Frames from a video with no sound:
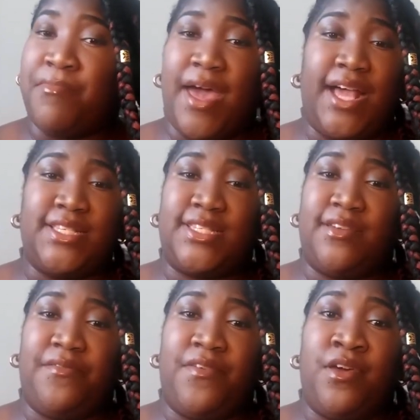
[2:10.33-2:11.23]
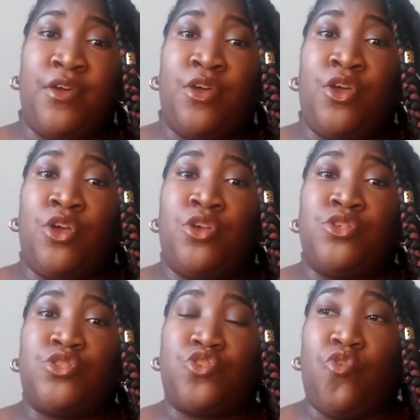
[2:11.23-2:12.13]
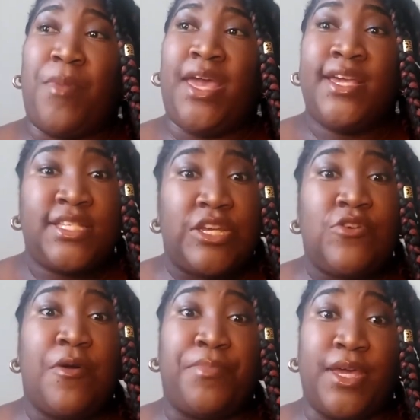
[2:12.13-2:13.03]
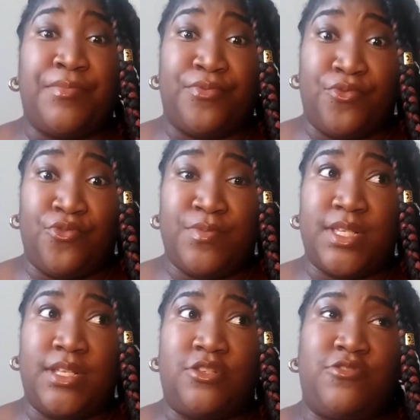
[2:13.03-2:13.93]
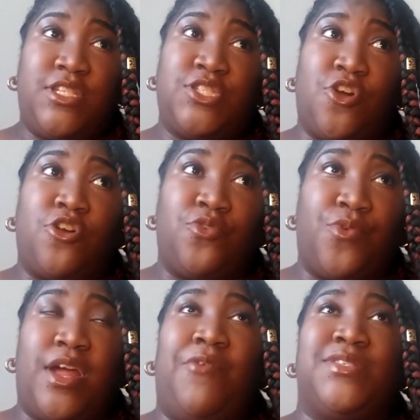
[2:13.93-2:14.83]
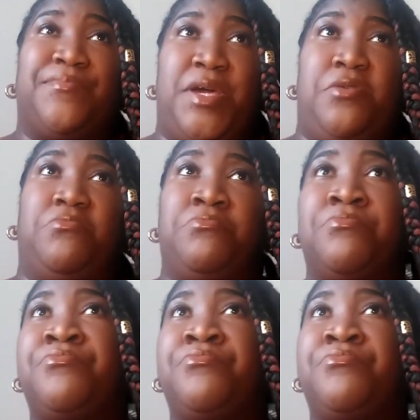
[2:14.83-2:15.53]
Massive. So my history with big boobs literally started when I was about,